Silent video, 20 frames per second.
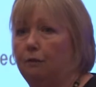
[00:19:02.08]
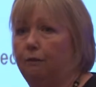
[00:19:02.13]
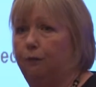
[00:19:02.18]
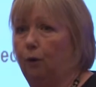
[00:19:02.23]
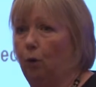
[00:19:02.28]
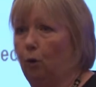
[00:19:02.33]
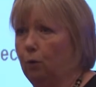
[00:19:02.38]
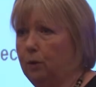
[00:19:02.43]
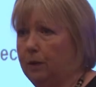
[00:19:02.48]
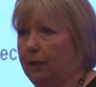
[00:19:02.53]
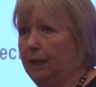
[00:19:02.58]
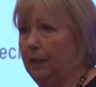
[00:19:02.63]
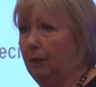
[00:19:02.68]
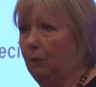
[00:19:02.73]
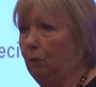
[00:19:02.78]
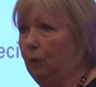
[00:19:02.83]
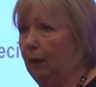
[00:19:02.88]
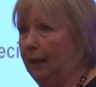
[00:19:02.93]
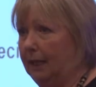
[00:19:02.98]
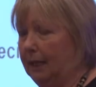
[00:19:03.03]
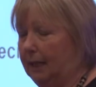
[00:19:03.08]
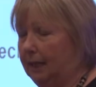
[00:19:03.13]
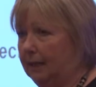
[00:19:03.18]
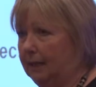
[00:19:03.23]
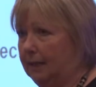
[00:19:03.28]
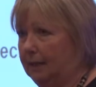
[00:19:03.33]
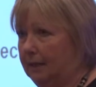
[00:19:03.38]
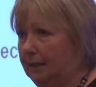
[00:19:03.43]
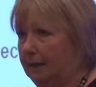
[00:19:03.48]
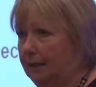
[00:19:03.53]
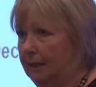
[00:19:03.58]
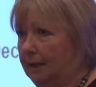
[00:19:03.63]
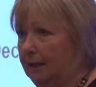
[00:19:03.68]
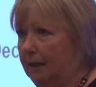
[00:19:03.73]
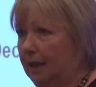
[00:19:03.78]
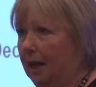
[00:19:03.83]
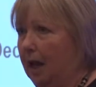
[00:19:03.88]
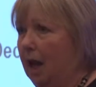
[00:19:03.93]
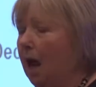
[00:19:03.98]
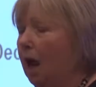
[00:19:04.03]
of 14 weeks.
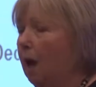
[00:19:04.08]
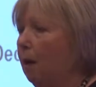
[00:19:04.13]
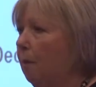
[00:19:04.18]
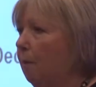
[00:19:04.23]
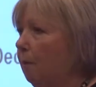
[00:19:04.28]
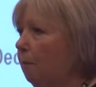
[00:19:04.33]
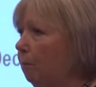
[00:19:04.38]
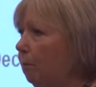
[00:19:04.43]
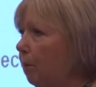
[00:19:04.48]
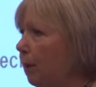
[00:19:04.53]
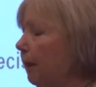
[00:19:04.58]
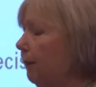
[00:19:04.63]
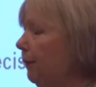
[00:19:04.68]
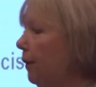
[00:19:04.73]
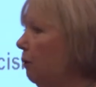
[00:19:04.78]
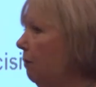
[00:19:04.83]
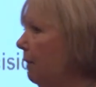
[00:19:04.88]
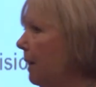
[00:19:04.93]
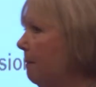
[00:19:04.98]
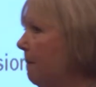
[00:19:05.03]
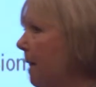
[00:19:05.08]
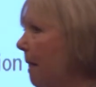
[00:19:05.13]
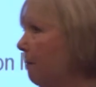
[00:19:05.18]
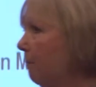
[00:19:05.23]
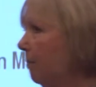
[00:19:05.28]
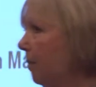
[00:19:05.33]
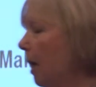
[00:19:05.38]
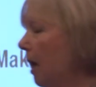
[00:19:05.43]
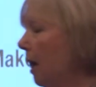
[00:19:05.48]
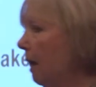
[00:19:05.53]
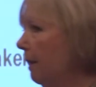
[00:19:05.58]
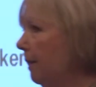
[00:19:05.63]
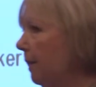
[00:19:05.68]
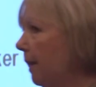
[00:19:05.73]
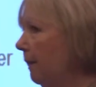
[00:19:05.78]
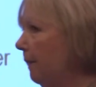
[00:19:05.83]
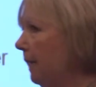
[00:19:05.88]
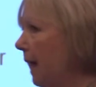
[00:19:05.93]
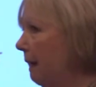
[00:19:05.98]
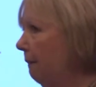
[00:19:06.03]
But if you remember
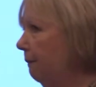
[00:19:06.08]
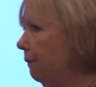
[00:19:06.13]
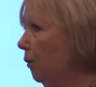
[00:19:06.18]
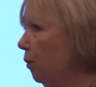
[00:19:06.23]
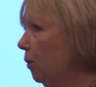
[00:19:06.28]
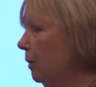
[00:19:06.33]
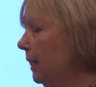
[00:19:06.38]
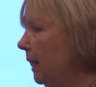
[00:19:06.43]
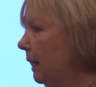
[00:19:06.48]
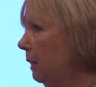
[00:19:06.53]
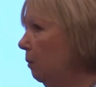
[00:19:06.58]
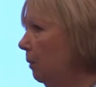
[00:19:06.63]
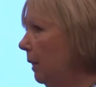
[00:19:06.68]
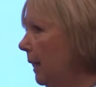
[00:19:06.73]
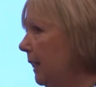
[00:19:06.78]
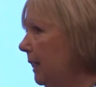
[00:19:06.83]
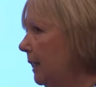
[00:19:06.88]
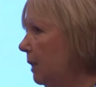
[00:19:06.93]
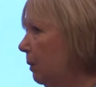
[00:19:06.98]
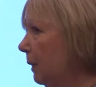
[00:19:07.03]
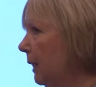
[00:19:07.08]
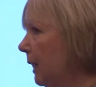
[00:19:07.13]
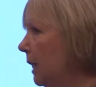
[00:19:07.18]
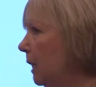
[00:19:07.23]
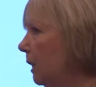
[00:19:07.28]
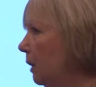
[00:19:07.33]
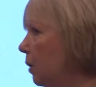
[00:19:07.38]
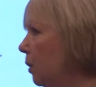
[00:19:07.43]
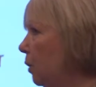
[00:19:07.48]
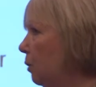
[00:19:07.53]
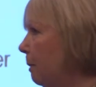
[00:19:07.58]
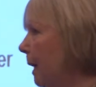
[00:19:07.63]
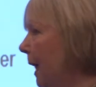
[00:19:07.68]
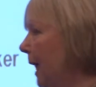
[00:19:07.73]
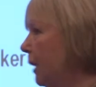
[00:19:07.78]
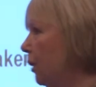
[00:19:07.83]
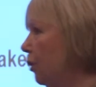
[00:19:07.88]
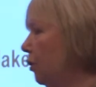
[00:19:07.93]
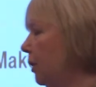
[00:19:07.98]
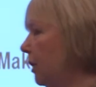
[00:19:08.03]
that 14 weeks will include
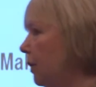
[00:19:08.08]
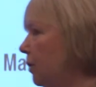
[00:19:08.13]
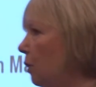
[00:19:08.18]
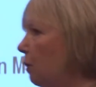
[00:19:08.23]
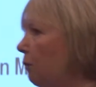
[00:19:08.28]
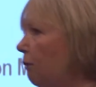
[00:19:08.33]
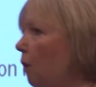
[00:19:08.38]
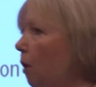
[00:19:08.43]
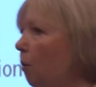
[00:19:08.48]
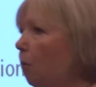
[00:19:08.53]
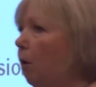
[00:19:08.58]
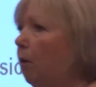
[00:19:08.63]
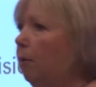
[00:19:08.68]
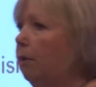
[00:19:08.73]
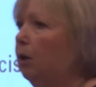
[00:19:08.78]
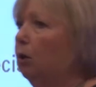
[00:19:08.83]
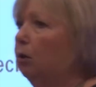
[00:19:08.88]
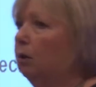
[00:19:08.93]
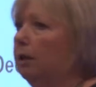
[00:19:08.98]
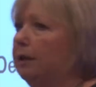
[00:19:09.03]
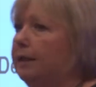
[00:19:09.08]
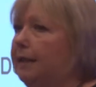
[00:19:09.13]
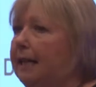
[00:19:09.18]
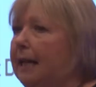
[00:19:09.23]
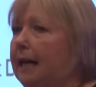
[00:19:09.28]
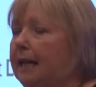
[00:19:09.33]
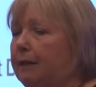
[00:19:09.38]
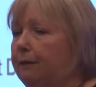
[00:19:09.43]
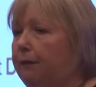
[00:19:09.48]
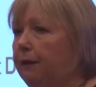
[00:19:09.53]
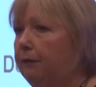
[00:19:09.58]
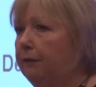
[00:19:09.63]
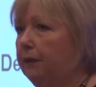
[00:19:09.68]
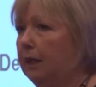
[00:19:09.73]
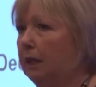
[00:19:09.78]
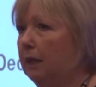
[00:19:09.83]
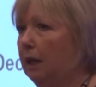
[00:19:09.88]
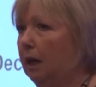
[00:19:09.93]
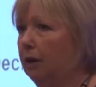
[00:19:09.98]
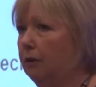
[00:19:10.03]
patients who've got what we call a
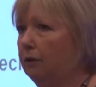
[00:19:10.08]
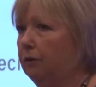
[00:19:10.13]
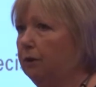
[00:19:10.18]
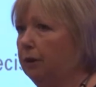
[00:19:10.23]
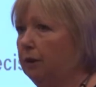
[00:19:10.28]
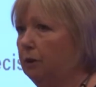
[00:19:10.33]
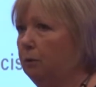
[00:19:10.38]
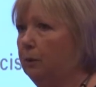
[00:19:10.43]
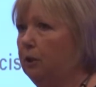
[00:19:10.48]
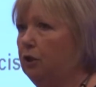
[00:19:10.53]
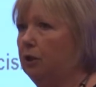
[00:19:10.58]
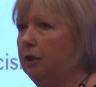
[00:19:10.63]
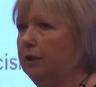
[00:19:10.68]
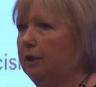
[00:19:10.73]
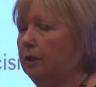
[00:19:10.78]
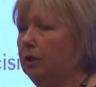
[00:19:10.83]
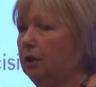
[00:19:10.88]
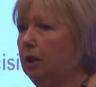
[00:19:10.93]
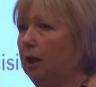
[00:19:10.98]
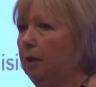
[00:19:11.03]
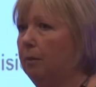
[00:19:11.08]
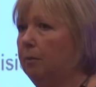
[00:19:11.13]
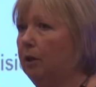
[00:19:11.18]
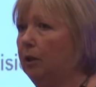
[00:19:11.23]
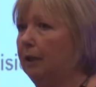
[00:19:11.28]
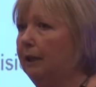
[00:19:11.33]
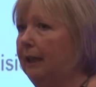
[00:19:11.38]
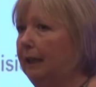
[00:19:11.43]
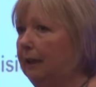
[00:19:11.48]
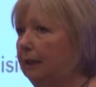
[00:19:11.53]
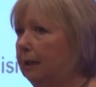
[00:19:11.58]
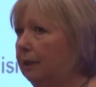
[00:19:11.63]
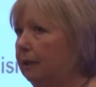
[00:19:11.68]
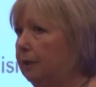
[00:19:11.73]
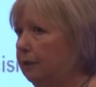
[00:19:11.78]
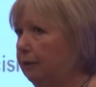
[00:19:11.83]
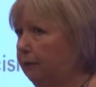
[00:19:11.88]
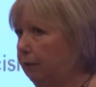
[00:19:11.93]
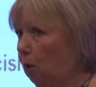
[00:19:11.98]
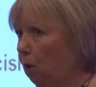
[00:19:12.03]
DS-1500, which is a terminal
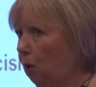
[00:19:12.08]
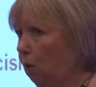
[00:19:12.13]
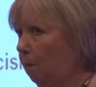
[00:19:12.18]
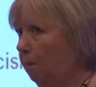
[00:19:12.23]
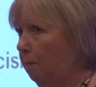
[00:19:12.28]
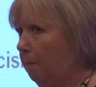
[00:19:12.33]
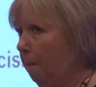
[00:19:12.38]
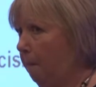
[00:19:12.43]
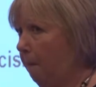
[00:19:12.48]
illness form,